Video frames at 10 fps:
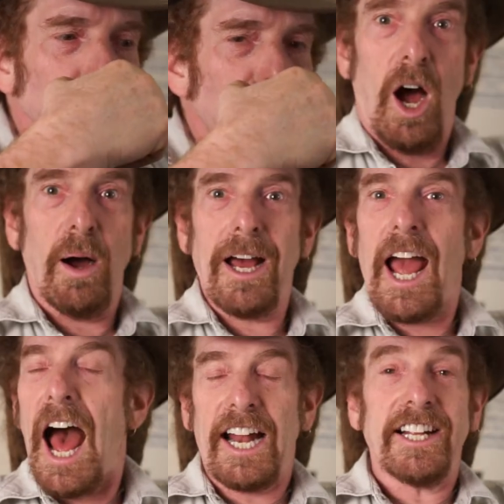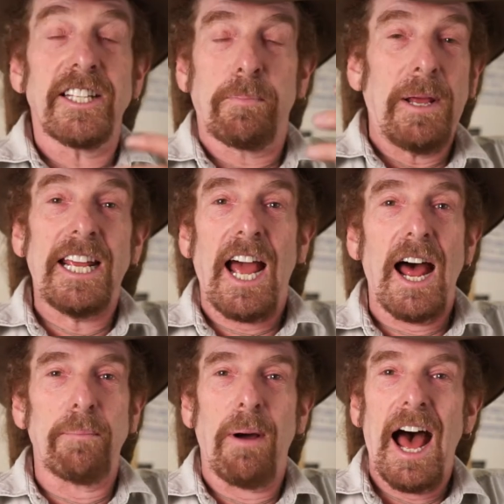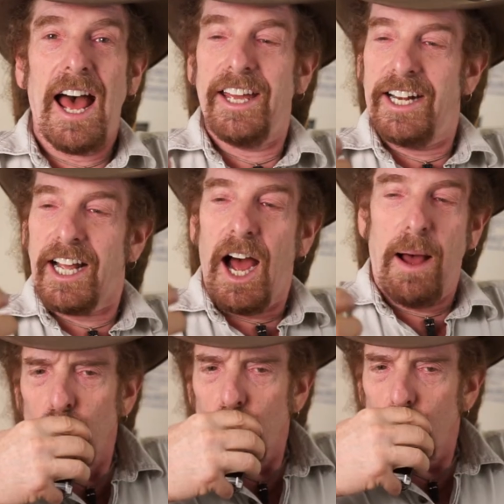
Oh my God, it's pecan pie in a cup.